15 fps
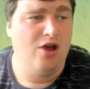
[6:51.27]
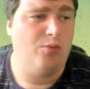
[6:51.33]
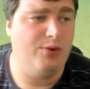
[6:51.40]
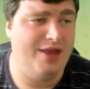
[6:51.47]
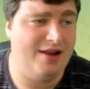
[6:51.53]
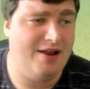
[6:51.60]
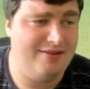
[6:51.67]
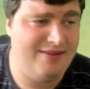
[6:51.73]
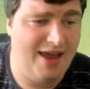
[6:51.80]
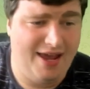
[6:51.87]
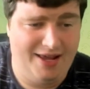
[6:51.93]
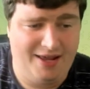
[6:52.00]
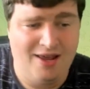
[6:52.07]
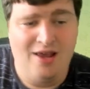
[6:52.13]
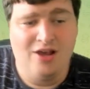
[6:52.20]
within a
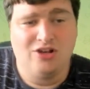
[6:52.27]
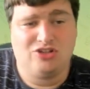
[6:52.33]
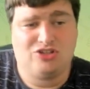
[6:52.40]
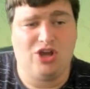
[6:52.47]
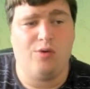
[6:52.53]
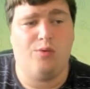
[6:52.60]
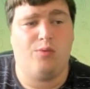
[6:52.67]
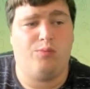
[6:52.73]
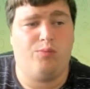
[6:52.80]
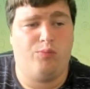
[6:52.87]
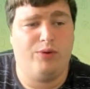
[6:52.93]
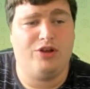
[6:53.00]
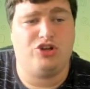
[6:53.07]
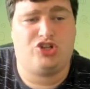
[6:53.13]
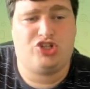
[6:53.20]
day. So
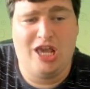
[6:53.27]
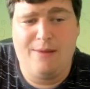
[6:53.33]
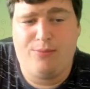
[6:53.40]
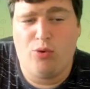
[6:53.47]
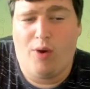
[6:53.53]
with a sheep,